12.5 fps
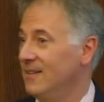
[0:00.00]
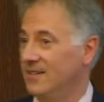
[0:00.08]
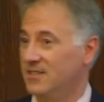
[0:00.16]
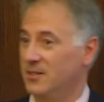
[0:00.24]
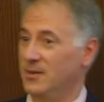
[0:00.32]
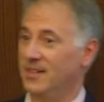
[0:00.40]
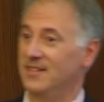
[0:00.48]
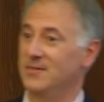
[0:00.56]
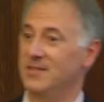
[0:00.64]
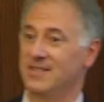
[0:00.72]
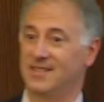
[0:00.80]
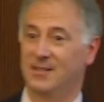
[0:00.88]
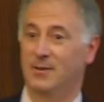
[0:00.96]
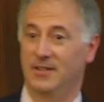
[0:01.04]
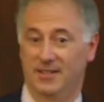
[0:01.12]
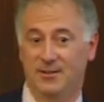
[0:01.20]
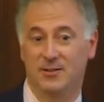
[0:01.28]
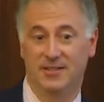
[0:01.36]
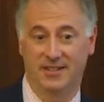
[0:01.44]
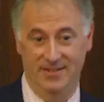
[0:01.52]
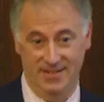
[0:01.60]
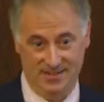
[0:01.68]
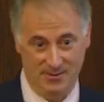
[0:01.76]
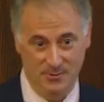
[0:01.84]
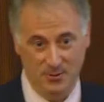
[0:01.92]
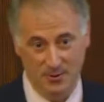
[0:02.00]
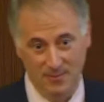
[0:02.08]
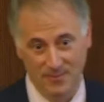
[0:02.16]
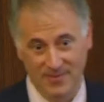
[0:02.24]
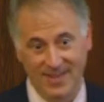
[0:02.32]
showing interest in going to culinary school,